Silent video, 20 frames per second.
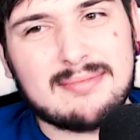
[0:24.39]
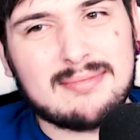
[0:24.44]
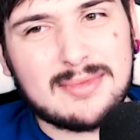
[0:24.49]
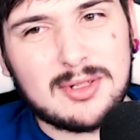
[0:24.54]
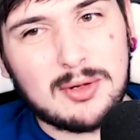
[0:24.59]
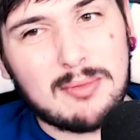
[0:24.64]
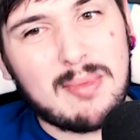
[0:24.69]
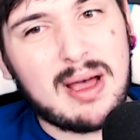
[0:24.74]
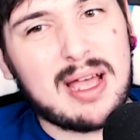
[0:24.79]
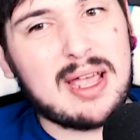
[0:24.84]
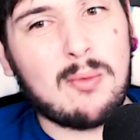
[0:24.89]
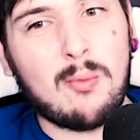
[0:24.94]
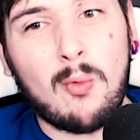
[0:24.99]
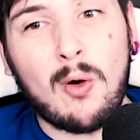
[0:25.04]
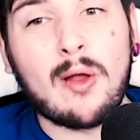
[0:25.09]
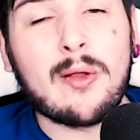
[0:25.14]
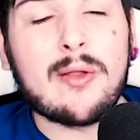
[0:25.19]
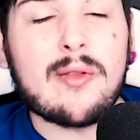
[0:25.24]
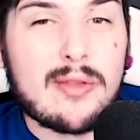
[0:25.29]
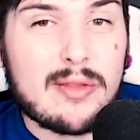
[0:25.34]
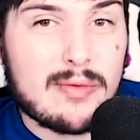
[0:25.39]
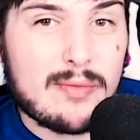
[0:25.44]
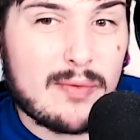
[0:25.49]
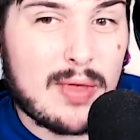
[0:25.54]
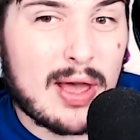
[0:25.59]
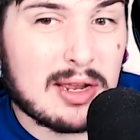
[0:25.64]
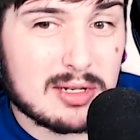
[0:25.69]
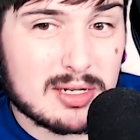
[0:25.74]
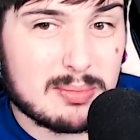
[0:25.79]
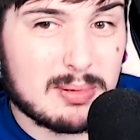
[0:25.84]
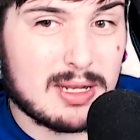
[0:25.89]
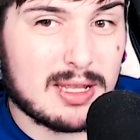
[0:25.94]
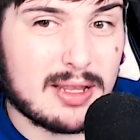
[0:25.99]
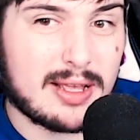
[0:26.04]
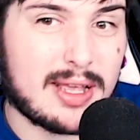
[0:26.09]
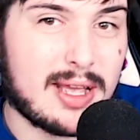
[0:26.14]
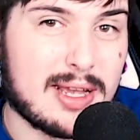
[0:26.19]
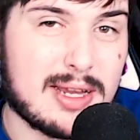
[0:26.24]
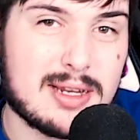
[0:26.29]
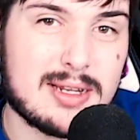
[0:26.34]
You may want that to be the
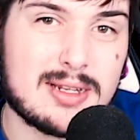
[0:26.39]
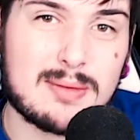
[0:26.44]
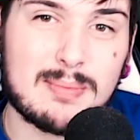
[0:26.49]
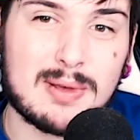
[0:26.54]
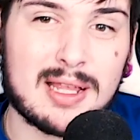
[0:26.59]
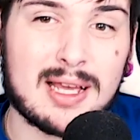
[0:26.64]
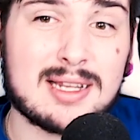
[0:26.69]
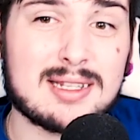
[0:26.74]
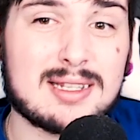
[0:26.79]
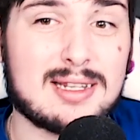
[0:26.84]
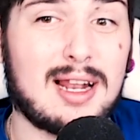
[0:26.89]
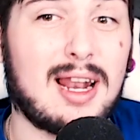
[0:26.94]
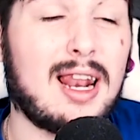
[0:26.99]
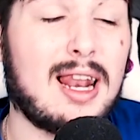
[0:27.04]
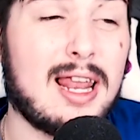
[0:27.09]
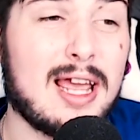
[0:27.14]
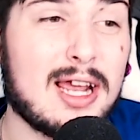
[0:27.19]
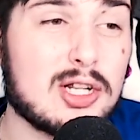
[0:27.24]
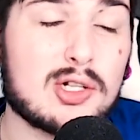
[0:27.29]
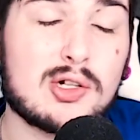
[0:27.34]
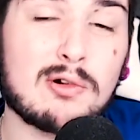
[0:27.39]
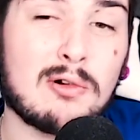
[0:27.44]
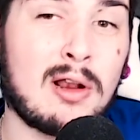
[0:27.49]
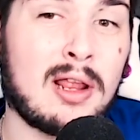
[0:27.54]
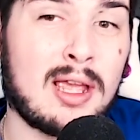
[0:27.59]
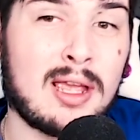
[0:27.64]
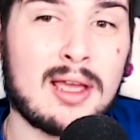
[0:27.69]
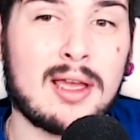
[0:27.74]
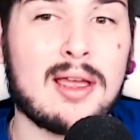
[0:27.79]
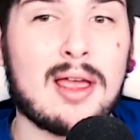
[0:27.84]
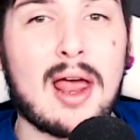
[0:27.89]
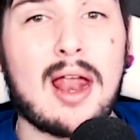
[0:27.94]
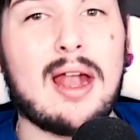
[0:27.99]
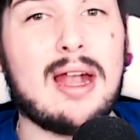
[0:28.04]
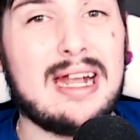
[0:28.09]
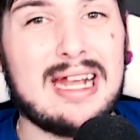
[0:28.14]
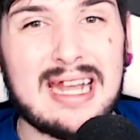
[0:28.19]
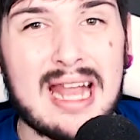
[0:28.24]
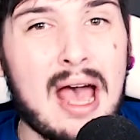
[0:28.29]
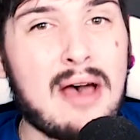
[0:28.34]
case, but that's literally
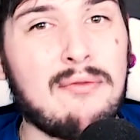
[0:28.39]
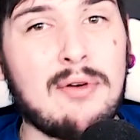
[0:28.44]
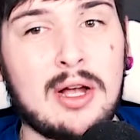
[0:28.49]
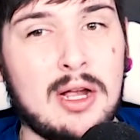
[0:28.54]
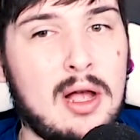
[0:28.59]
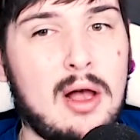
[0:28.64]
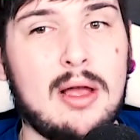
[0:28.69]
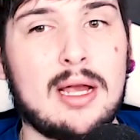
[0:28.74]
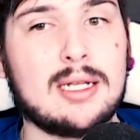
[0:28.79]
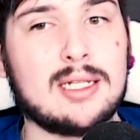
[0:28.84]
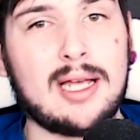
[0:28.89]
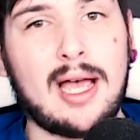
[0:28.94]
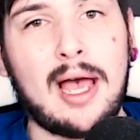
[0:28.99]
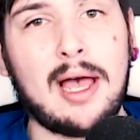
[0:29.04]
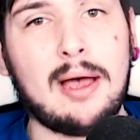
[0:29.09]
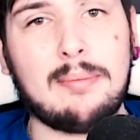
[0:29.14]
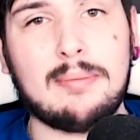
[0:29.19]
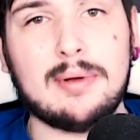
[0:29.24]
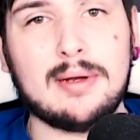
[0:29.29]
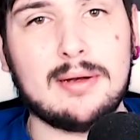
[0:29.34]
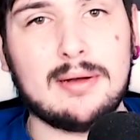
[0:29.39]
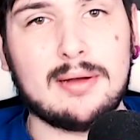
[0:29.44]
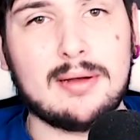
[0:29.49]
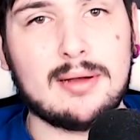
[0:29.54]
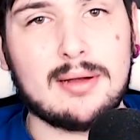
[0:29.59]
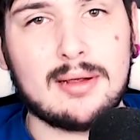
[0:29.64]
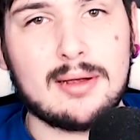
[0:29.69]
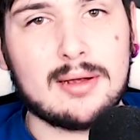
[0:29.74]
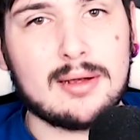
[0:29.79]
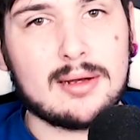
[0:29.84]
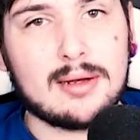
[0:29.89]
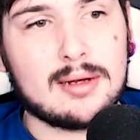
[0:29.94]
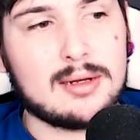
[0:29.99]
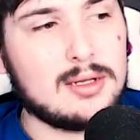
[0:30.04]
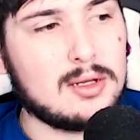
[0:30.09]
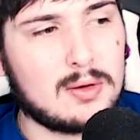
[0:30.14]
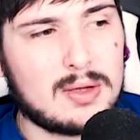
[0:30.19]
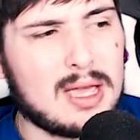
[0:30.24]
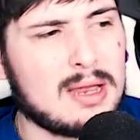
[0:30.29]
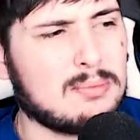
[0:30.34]
never going to happen.
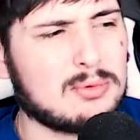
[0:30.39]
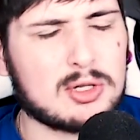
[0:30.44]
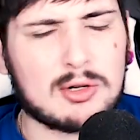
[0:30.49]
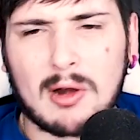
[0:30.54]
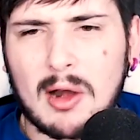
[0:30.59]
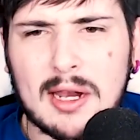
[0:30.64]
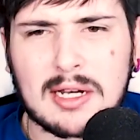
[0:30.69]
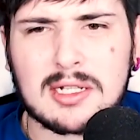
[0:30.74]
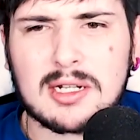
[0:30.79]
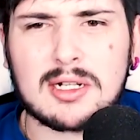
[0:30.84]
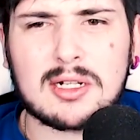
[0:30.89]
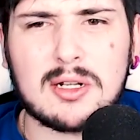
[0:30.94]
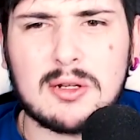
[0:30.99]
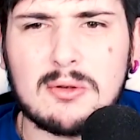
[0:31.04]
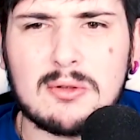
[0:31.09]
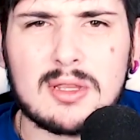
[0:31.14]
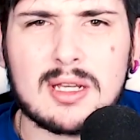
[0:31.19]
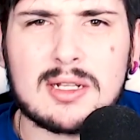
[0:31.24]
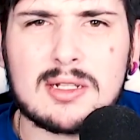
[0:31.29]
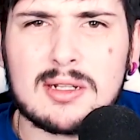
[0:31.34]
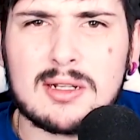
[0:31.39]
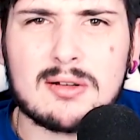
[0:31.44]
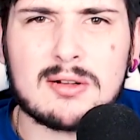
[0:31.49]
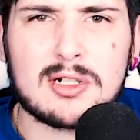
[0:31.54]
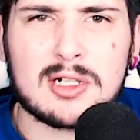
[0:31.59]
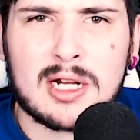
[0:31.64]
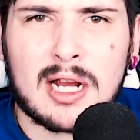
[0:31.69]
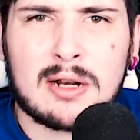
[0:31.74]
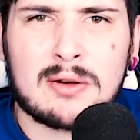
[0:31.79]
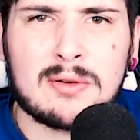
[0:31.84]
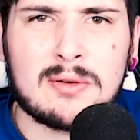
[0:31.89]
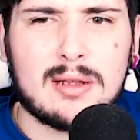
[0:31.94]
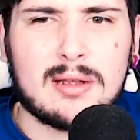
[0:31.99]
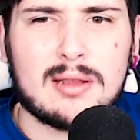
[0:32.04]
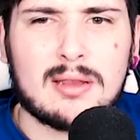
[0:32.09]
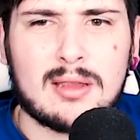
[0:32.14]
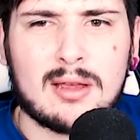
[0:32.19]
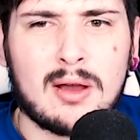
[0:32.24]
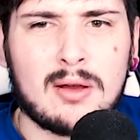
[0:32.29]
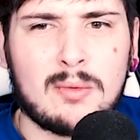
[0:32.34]
You keep trying to do things to your channel
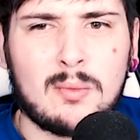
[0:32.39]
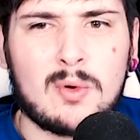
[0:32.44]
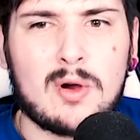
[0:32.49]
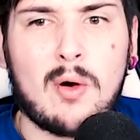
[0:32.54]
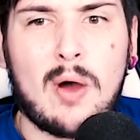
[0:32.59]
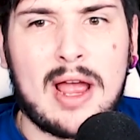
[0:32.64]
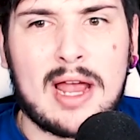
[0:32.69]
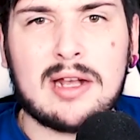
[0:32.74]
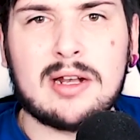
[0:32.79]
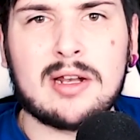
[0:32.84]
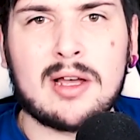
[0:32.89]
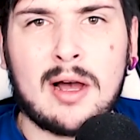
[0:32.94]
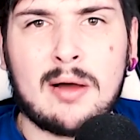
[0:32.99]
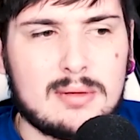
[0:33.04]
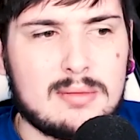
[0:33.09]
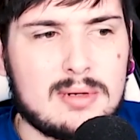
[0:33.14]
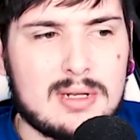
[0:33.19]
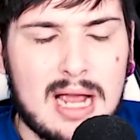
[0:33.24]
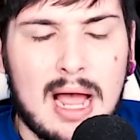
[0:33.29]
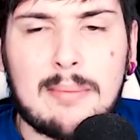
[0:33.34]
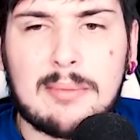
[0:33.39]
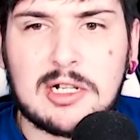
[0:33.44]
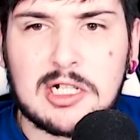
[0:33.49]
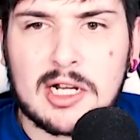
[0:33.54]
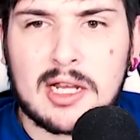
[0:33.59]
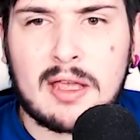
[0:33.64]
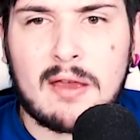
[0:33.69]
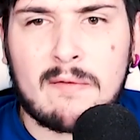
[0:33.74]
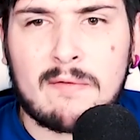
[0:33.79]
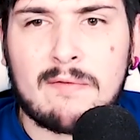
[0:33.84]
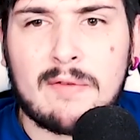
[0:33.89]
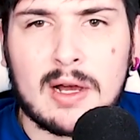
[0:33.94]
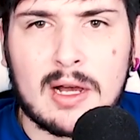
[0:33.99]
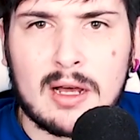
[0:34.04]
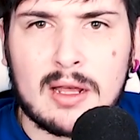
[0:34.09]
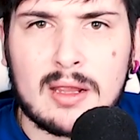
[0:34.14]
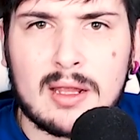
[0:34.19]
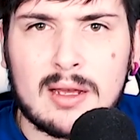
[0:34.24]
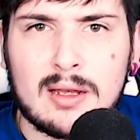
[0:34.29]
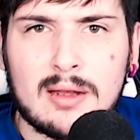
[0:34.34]
that will end up damaging it
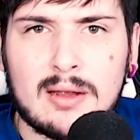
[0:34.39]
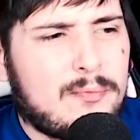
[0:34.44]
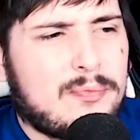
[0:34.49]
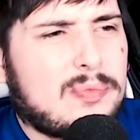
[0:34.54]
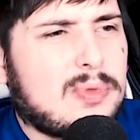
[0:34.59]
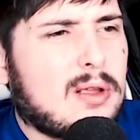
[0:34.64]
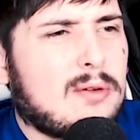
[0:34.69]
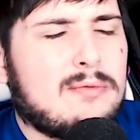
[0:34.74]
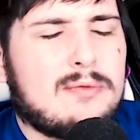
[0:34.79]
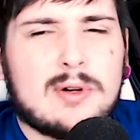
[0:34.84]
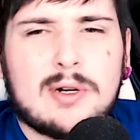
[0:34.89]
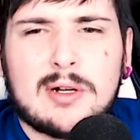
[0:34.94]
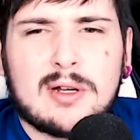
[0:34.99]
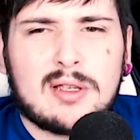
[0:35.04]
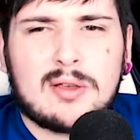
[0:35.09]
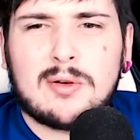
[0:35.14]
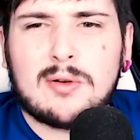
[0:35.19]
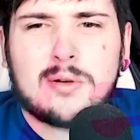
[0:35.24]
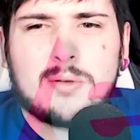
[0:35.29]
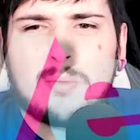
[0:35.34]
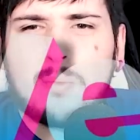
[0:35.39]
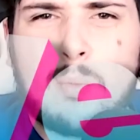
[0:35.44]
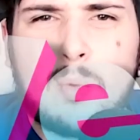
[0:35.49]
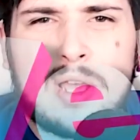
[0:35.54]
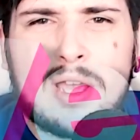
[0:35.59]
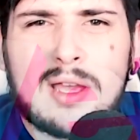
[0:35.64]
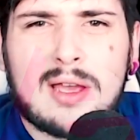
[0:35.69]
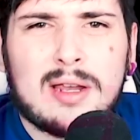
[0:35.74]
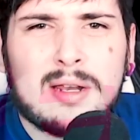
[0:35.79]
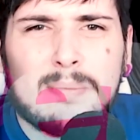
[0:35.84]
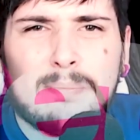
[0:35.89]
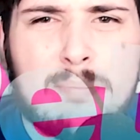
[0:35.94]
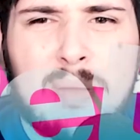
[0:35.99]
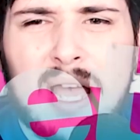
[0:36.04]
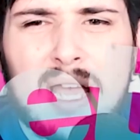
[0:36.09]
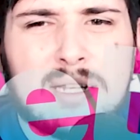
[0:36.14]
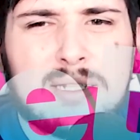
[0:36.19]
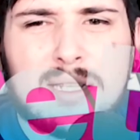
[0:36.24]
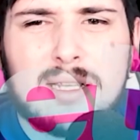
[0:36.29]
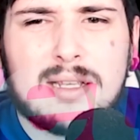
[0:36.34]
further for your weird,
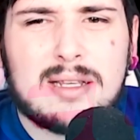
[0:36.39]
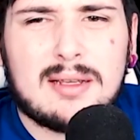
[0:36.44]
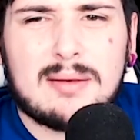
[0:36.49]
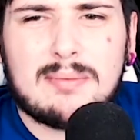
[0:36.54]
petty,